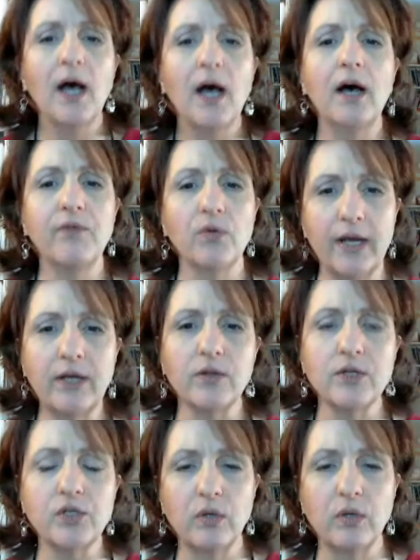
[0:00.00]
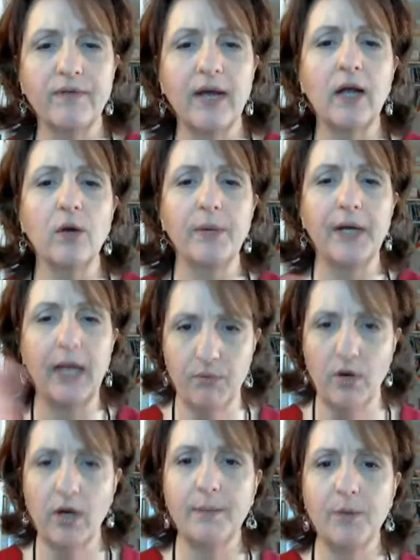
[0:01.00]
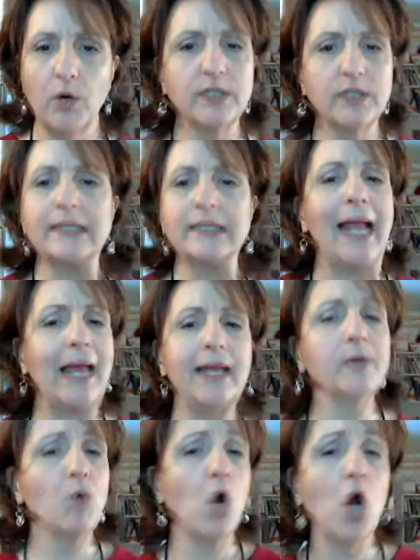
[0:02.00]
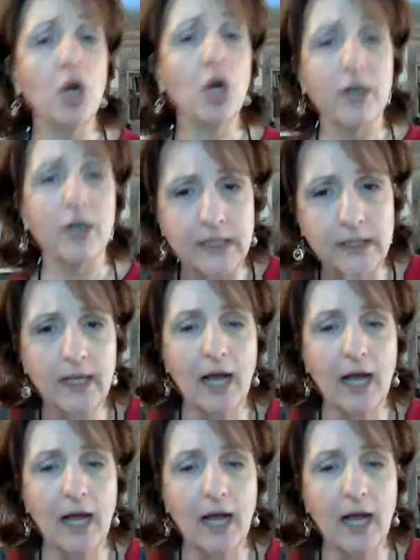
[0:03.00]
of a regular school environment and brought him home was because it had not worked.